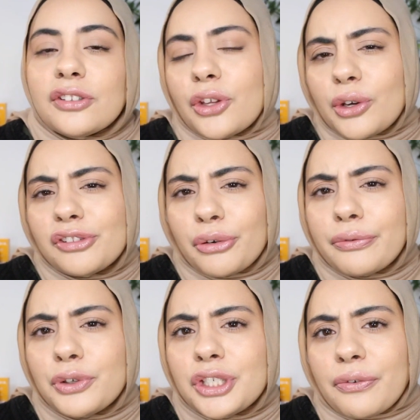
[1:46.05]
So those are a
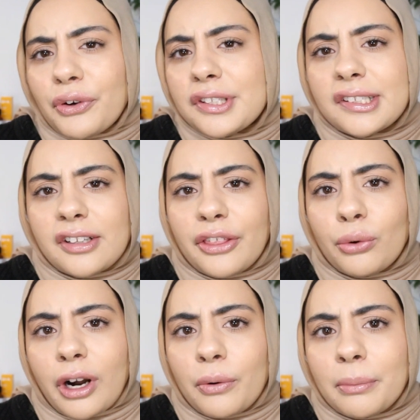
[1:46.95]
few differences I
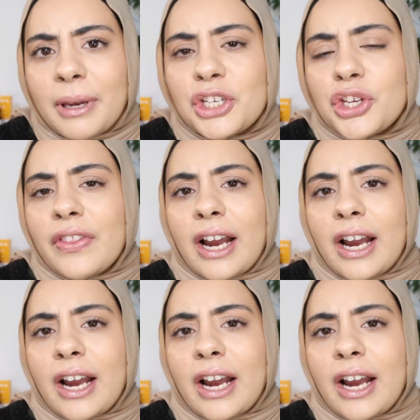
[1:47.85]
thought I would mention